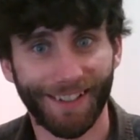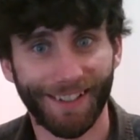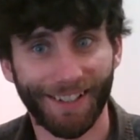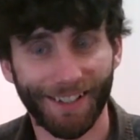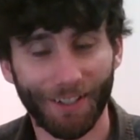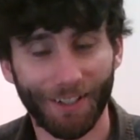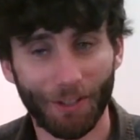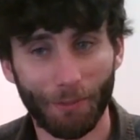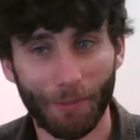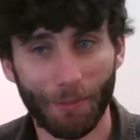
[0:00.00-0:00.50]

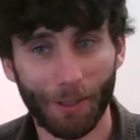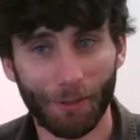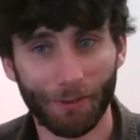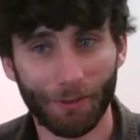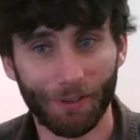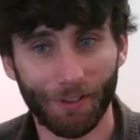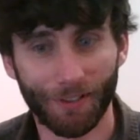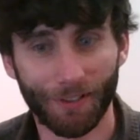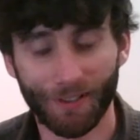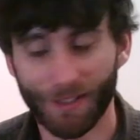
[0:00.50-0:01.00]
on the
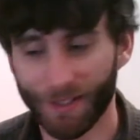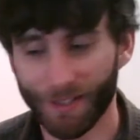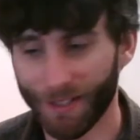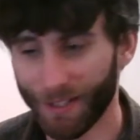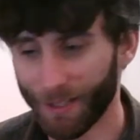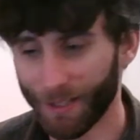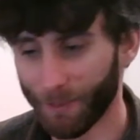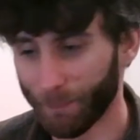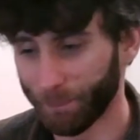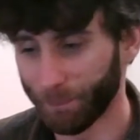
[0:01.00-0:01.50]
Bodhrán,
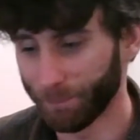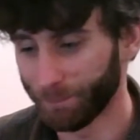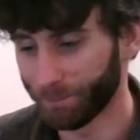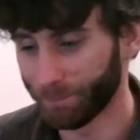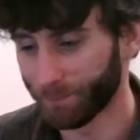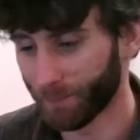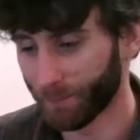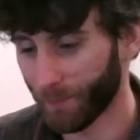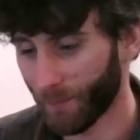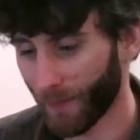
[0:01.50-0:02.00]

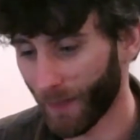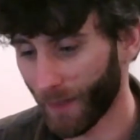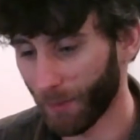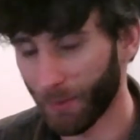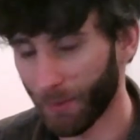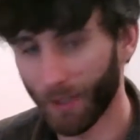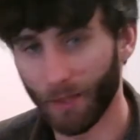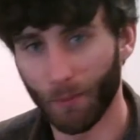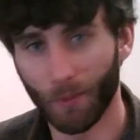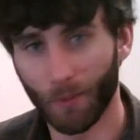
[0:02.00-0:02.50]

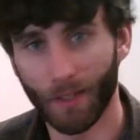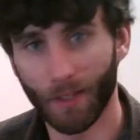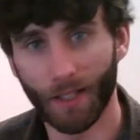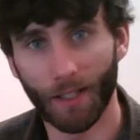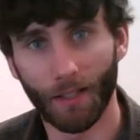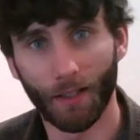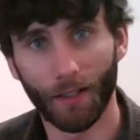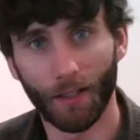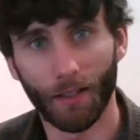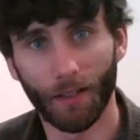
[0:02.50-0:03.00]
plays with
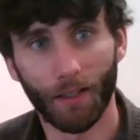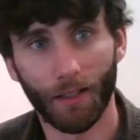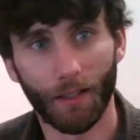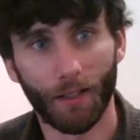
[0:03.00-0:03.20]
Keela.